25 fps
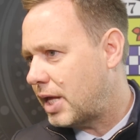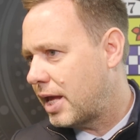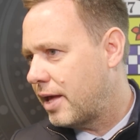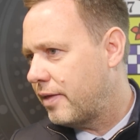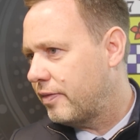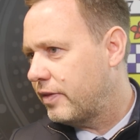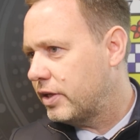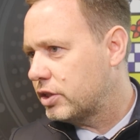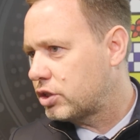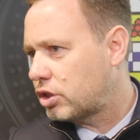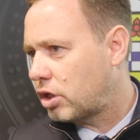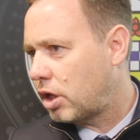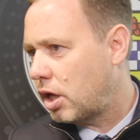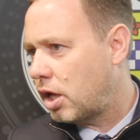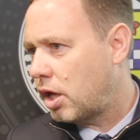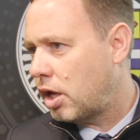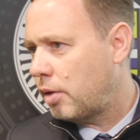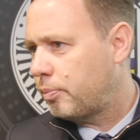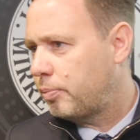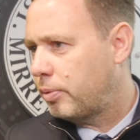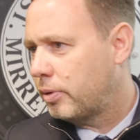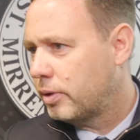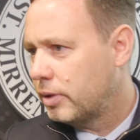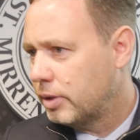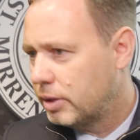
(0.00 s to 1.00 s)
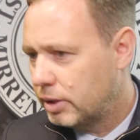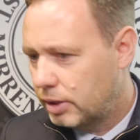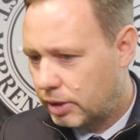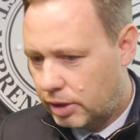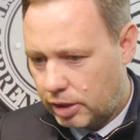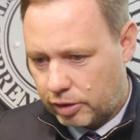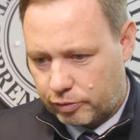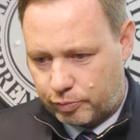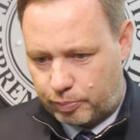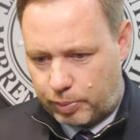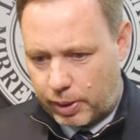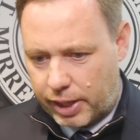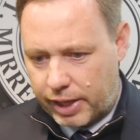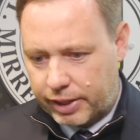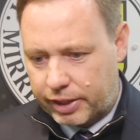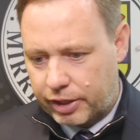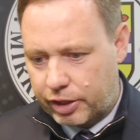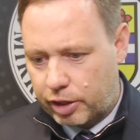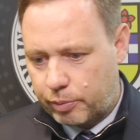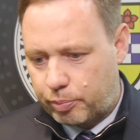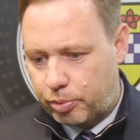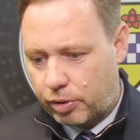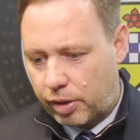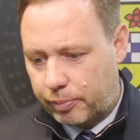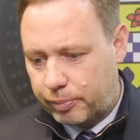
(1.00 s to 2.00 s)
at this club, have played
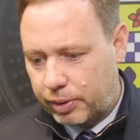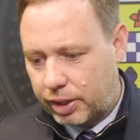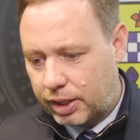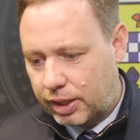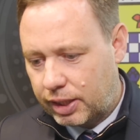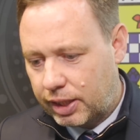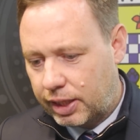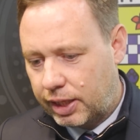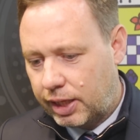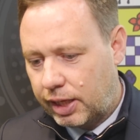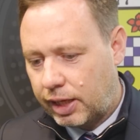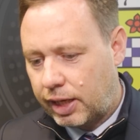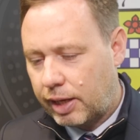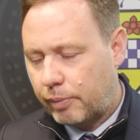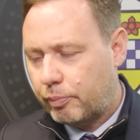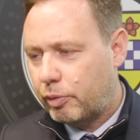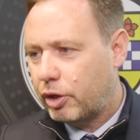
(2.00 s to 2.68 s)
in the Premier League,